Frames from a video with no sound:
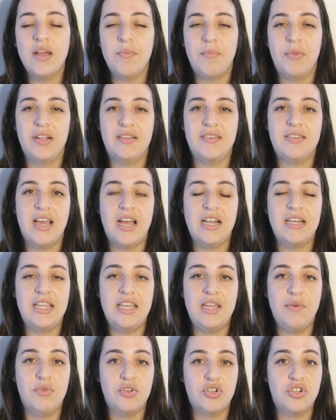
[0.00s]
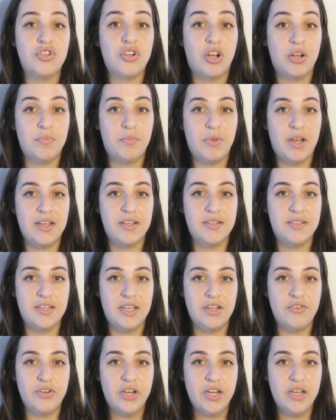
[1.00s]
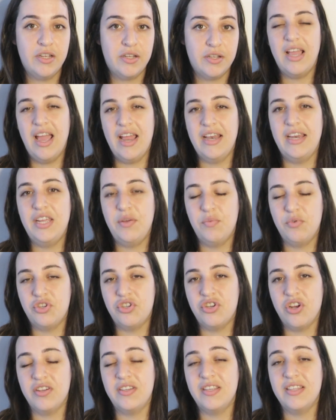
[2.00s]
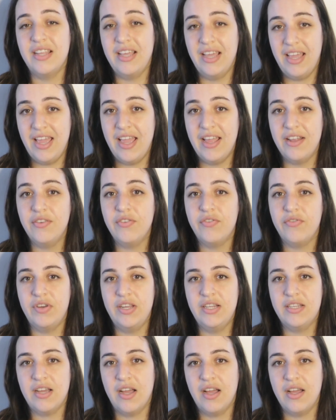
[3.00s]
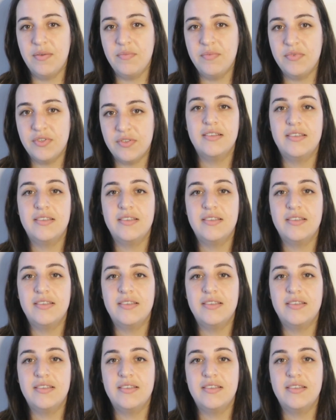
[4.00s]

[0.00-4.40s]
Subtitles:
but sadly he was shot by Cedric, and he was shot in the head 3 times.